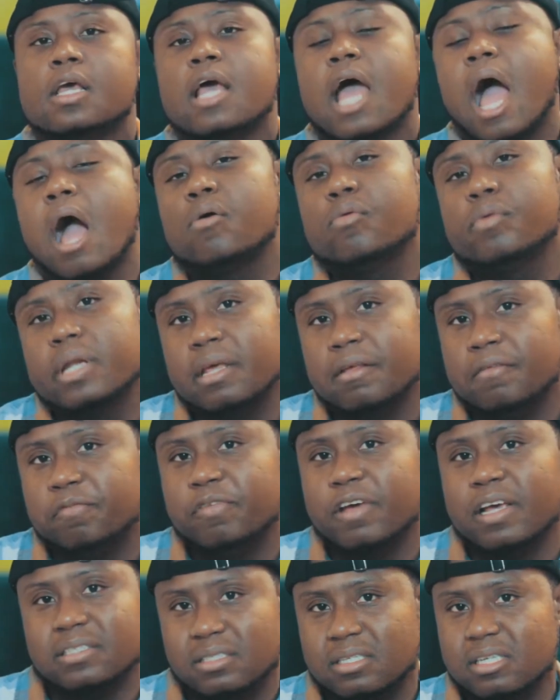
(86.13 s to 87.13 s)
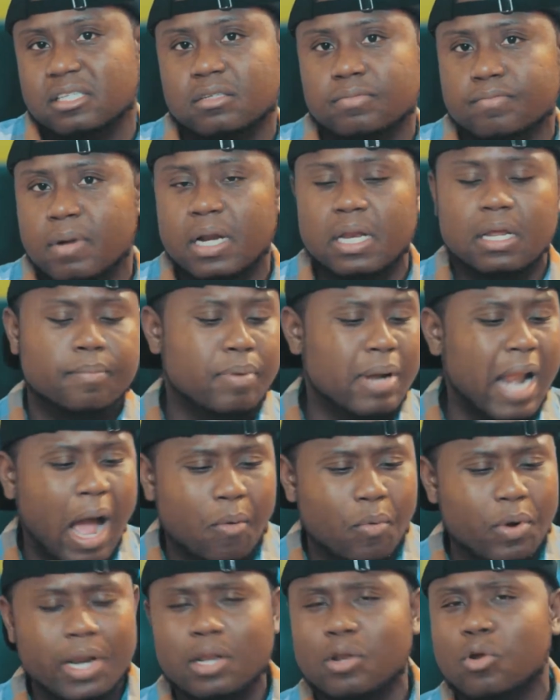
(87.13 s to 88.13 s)
I want to invest this money, but I
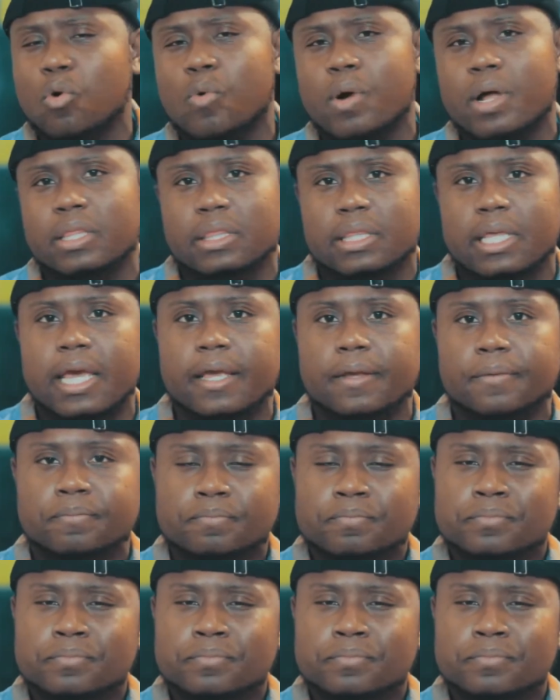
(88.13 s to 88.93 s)
want to know one thing.